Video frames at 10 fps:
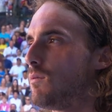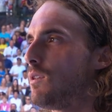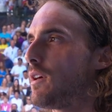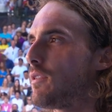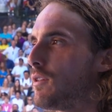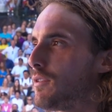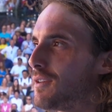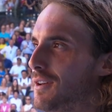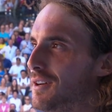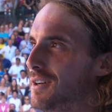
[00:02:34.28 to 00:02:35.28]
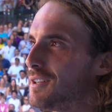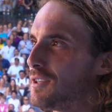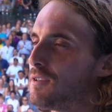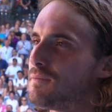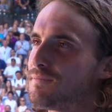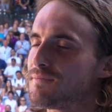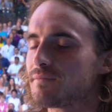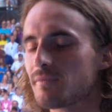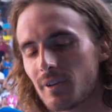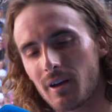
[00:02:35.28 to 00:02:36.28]
Well, I thought, you know,
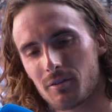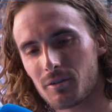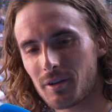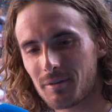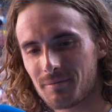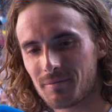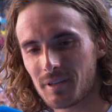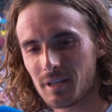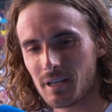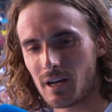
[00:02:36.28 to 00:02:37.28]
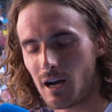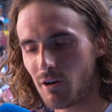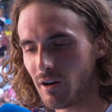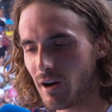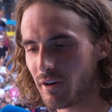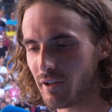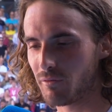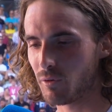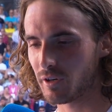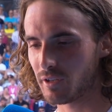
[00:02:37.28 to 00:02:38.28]
I thought how hard I've
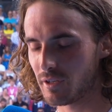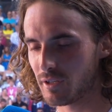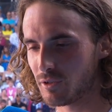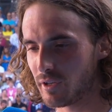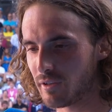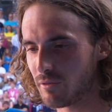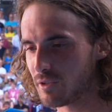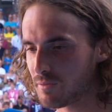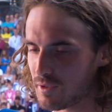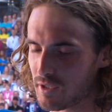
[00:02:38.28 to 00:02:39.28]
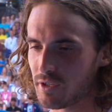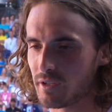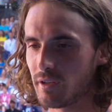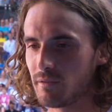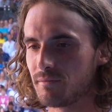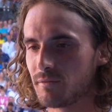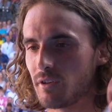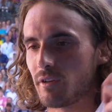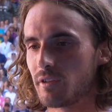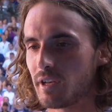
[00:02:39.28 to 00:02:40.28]
worked to get to this position, and you
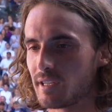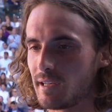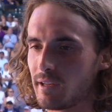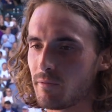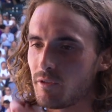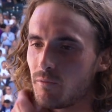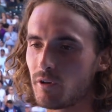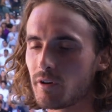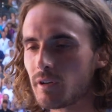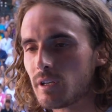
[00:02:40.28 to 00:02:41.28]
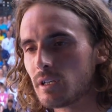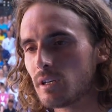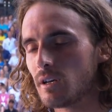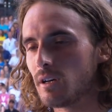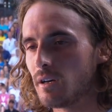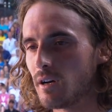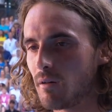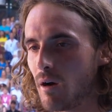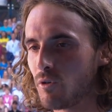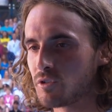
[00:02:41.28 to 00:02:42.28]
know, it takes a little bit more.
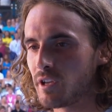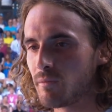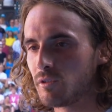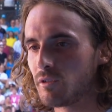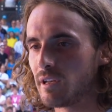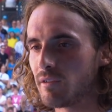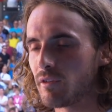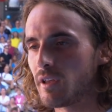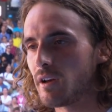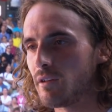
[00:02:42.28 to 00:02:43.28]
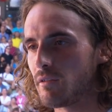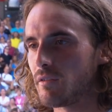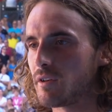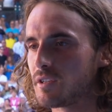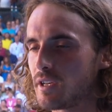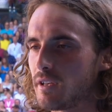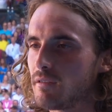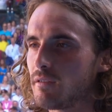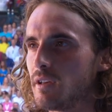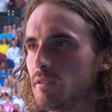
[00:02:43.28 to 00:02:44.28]
I wasn't able to deliver that on the 3rd
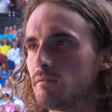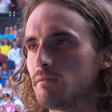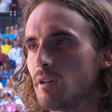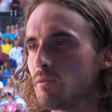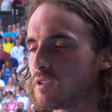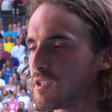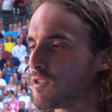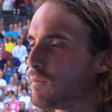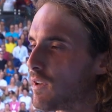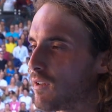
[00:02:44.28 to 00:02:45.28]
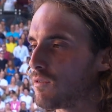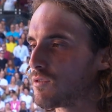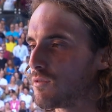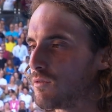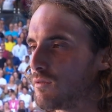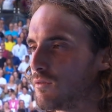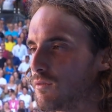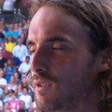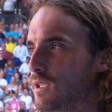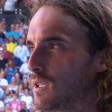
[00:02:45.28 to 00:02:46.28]
set, and I was extremely close
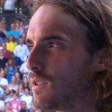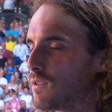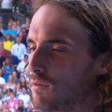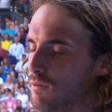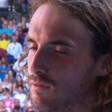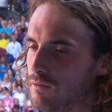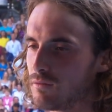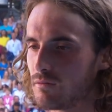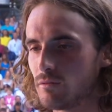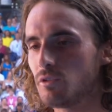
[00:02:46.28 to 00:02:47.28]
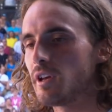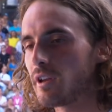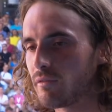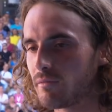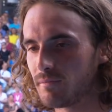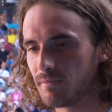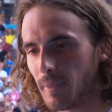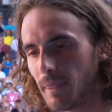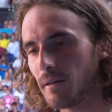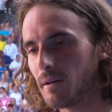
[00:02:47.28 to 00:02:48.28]
to get it.
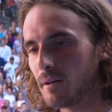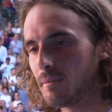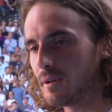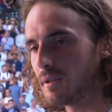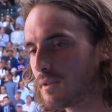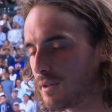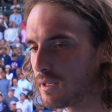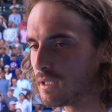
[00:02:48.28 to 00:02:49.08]
But